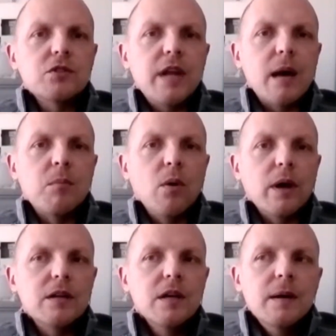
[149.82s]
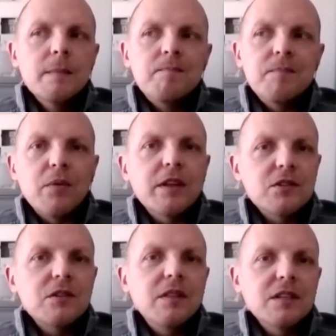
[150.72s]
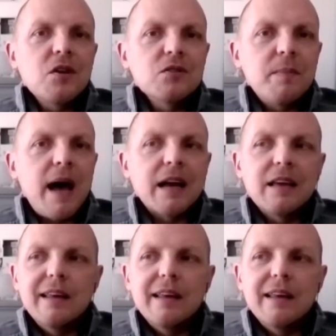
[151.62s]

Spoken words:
standpoint, you know, this goes back,